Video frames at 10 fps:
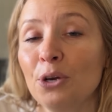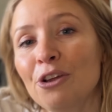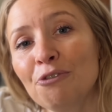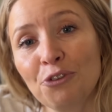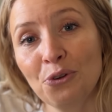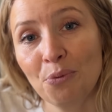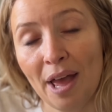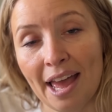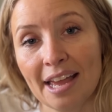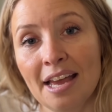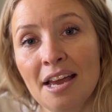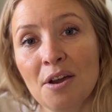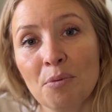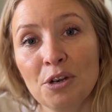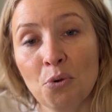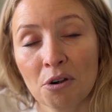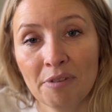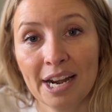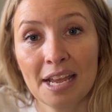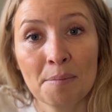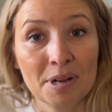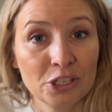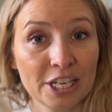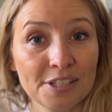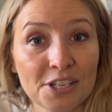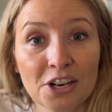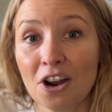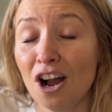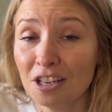putting food away when you are ready much easier.